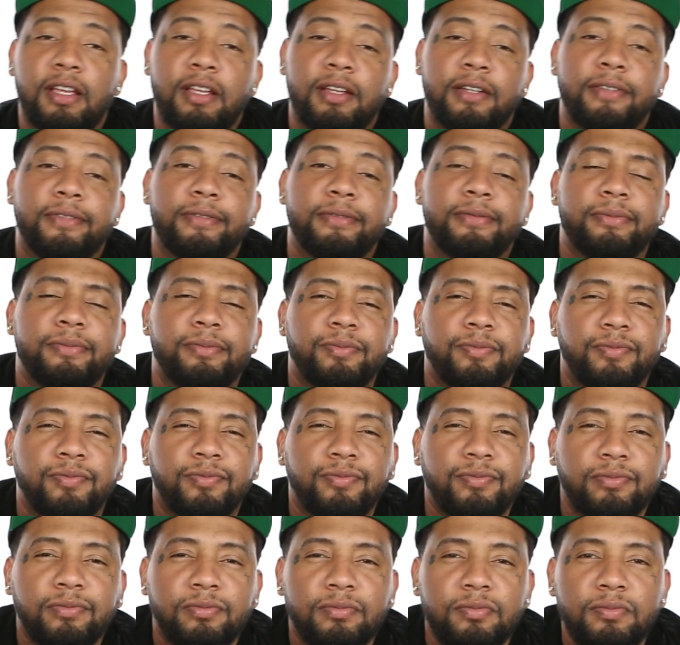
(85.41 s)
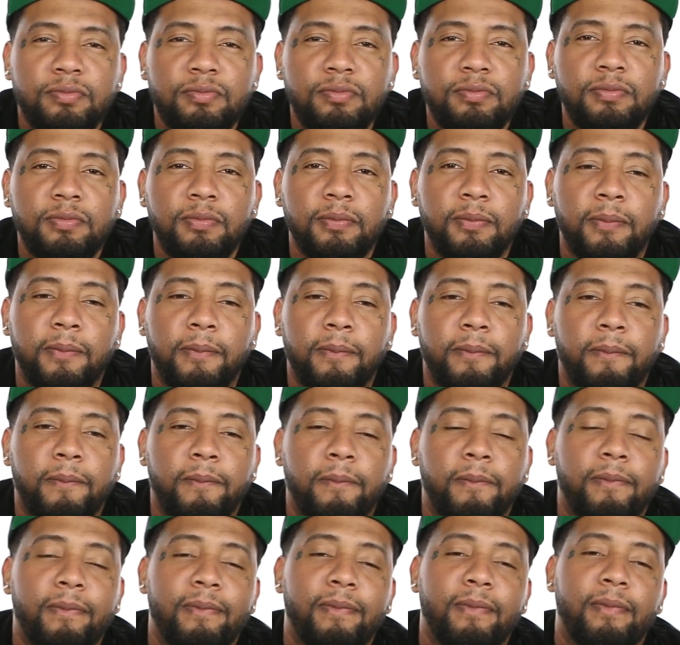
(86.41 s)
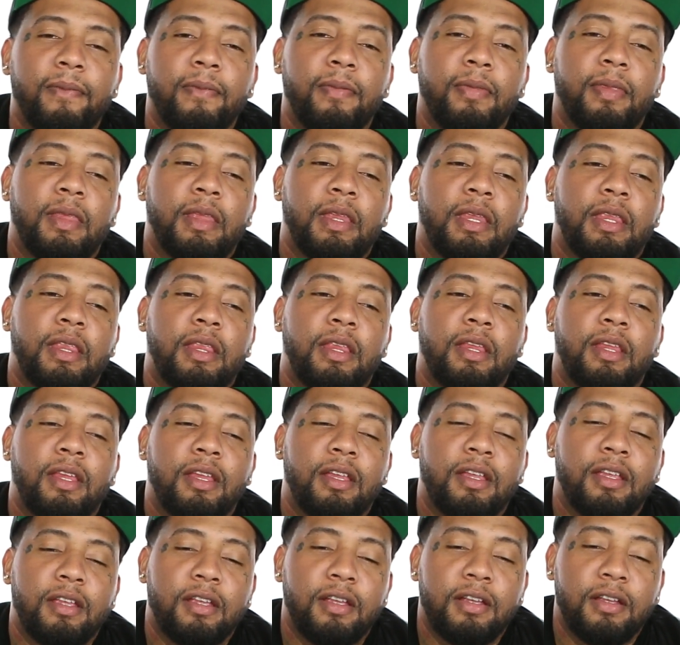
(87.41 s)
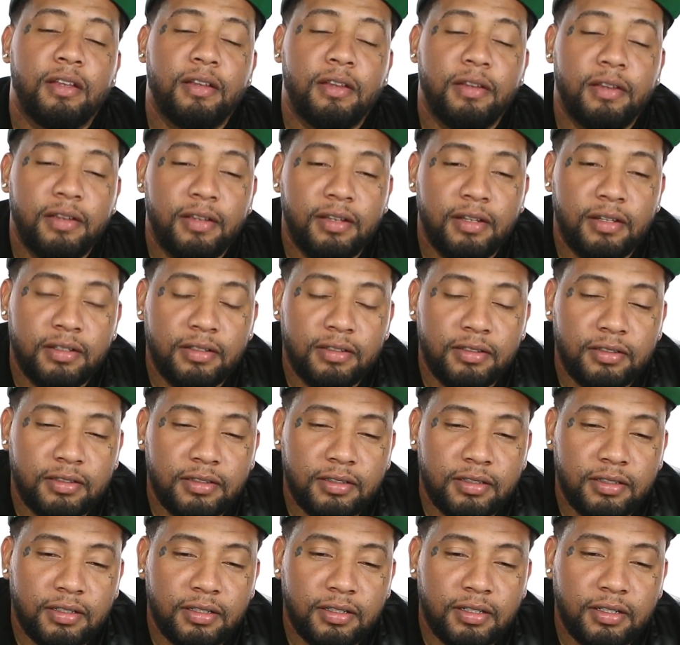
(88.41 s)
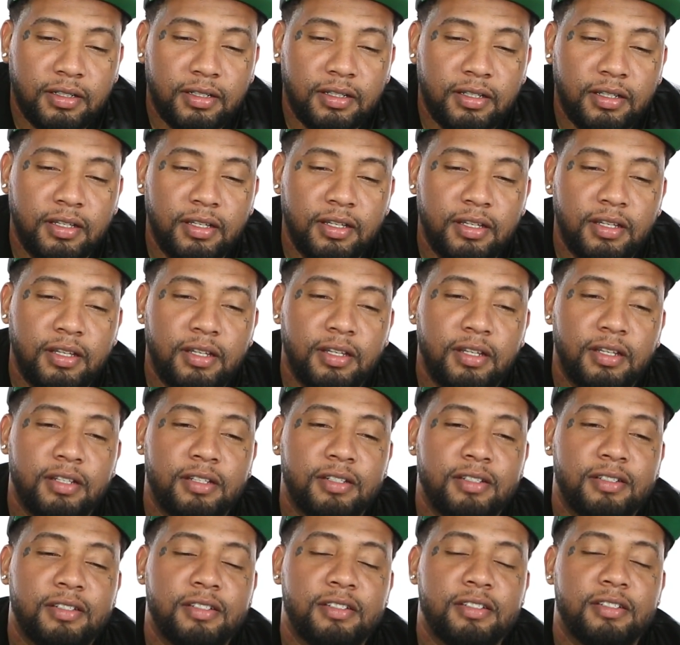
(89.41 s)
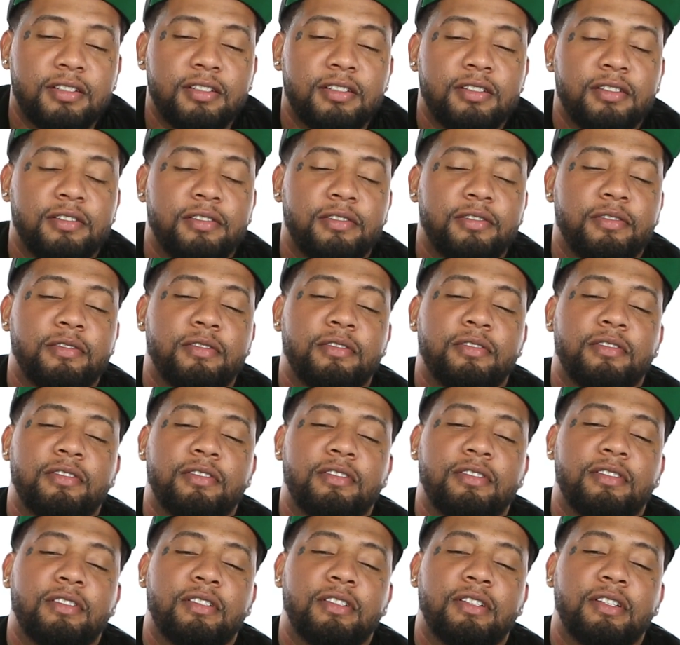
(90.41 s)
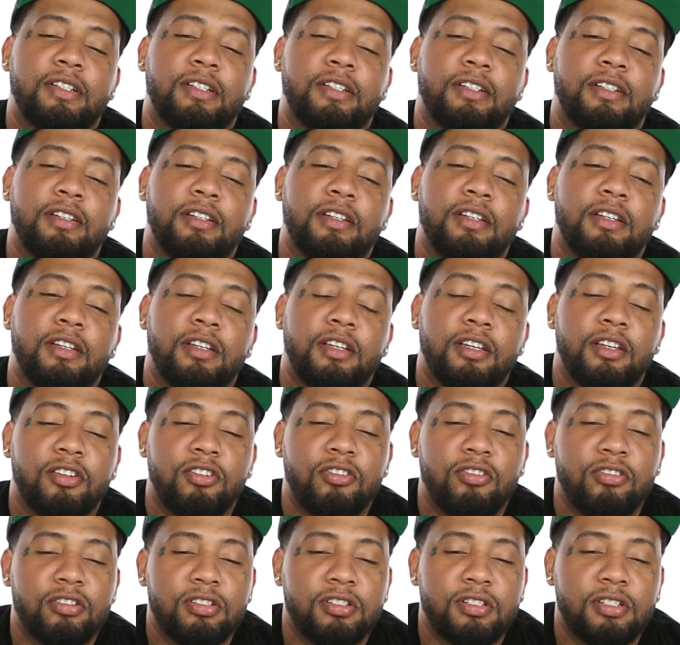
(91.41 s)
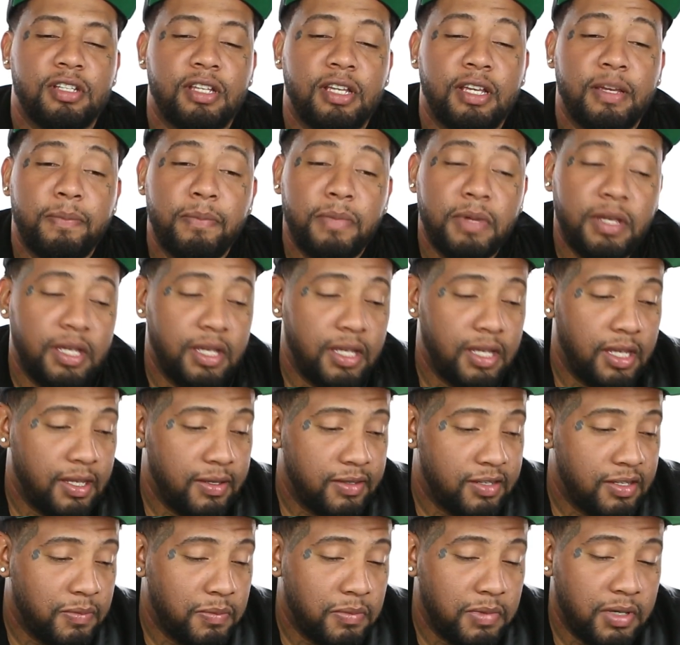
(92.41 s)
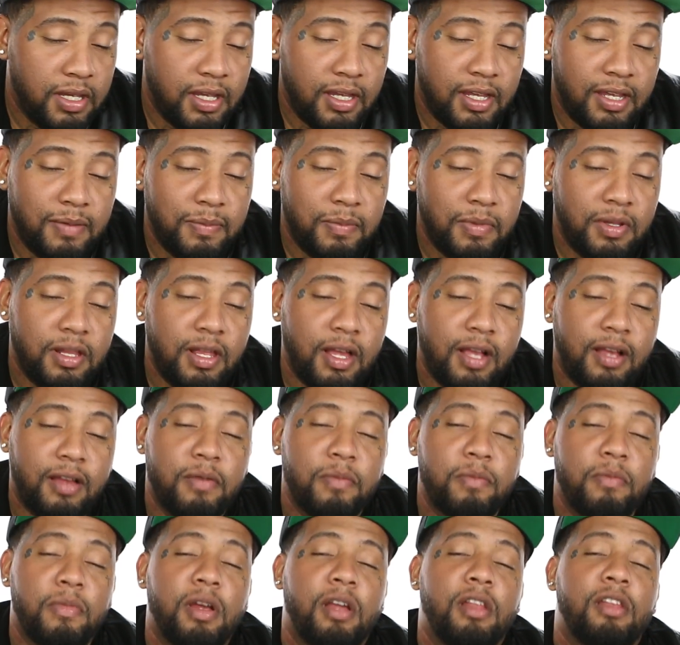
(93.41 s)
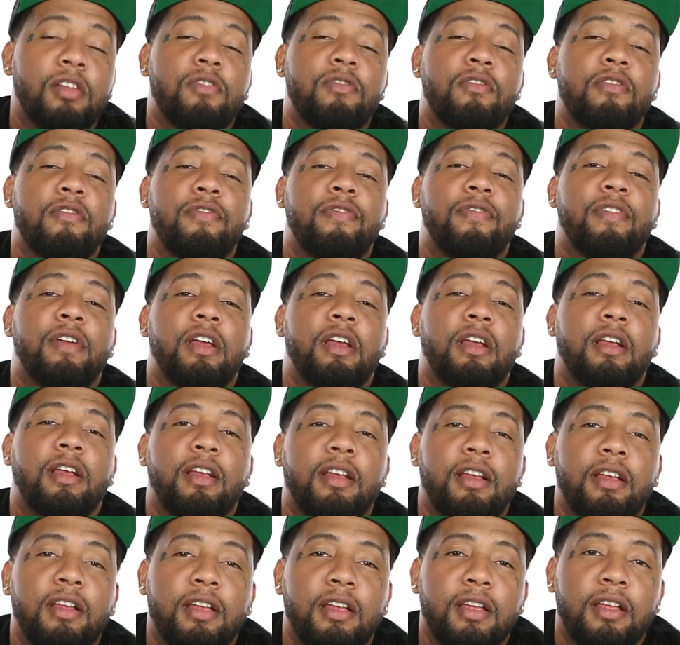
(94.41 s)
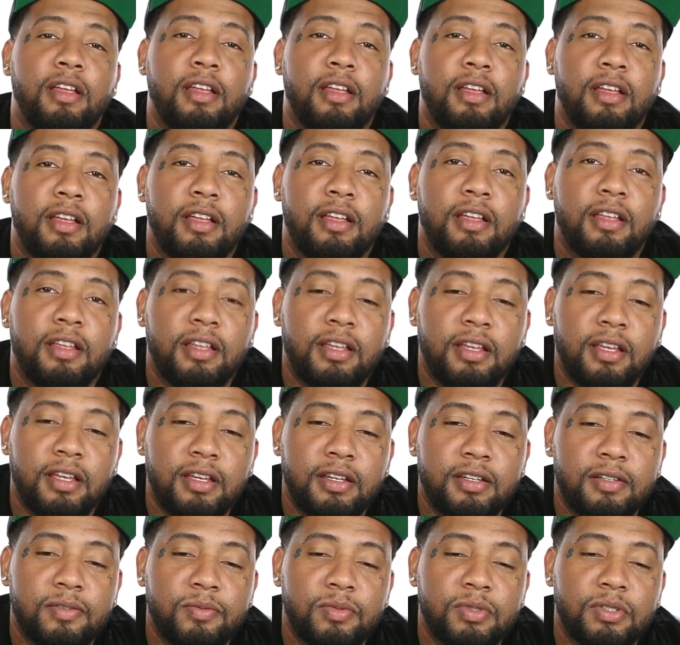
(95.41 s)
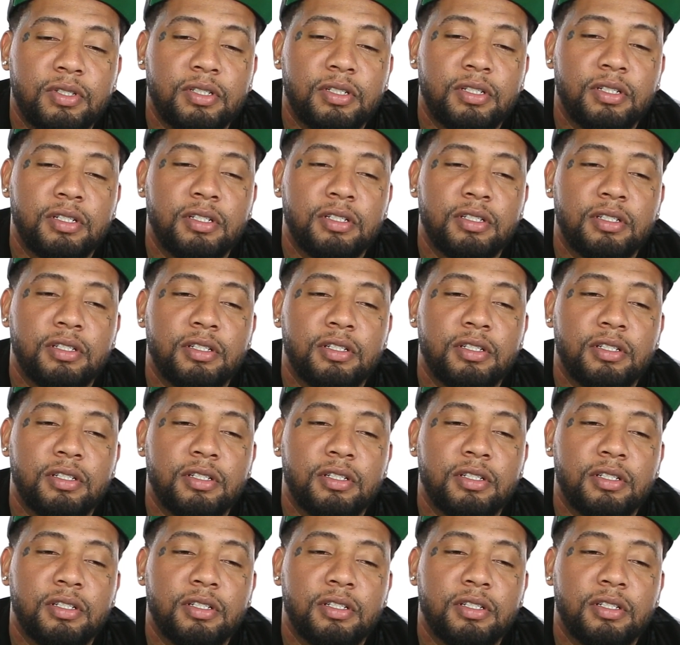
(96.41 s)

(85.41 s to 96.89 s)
what does it actually do for you specifically when you do do it? Uh, you know, it me to me it gave me like a mellow effect. You get what I'm saying?